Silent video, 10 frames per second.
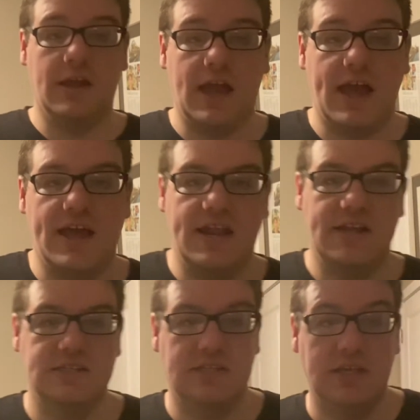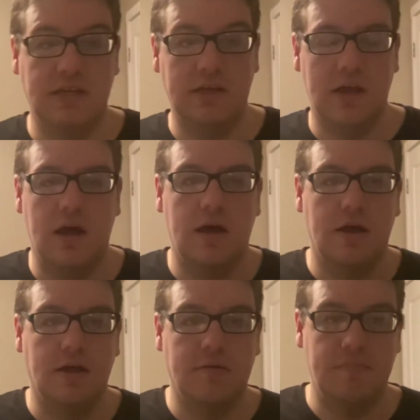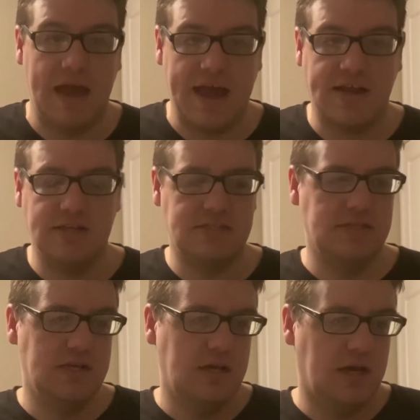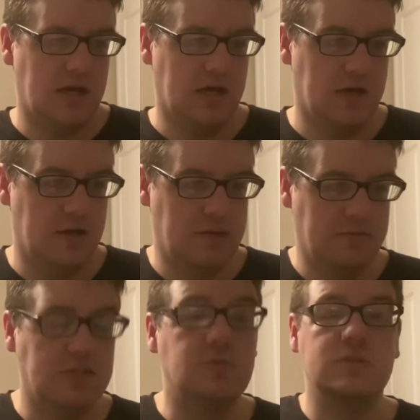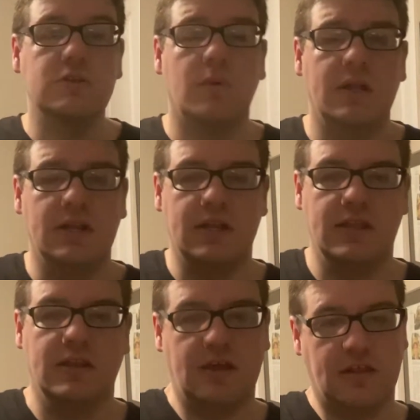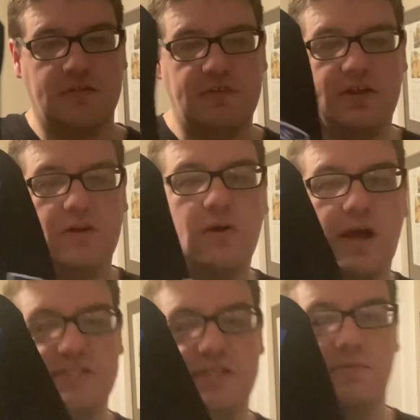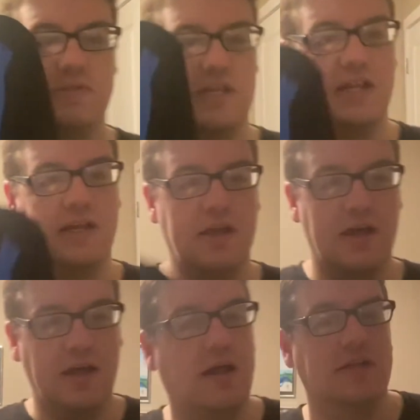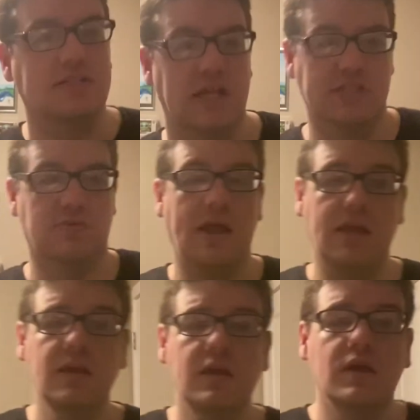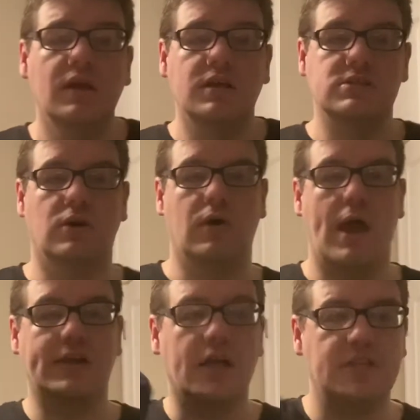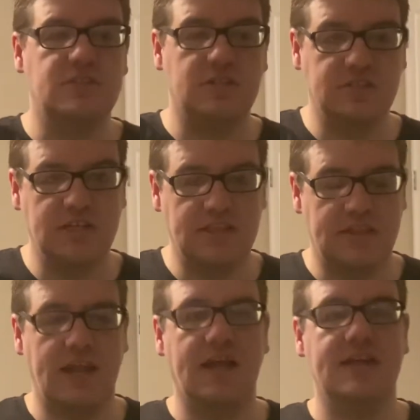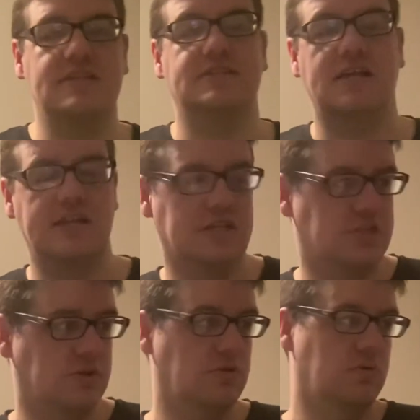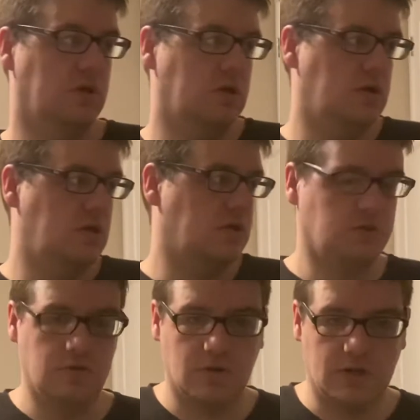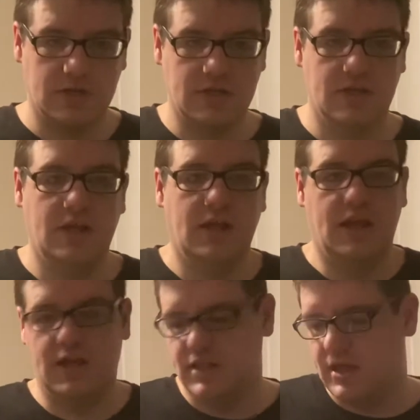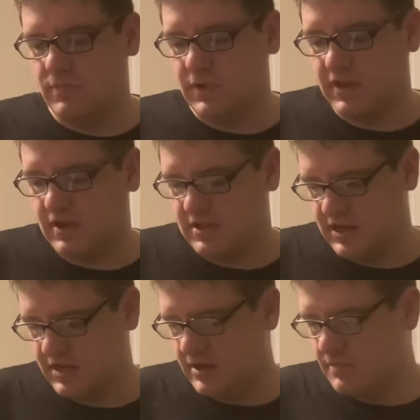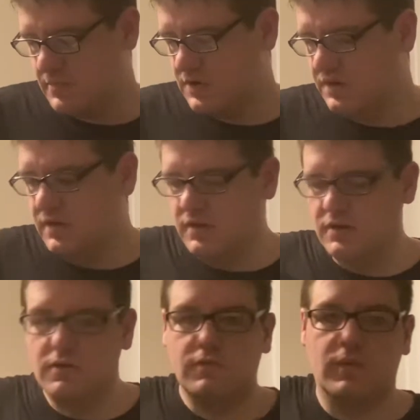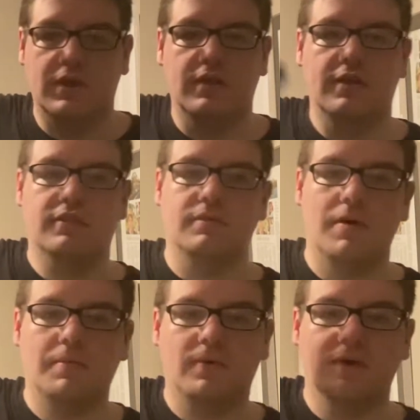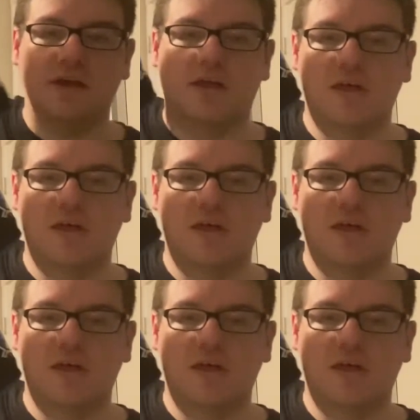had as the Impact. This was the one in the other video I said was getting sent away. So I got this jersey, then I had to send it to New York, and then we got it numbered with my boy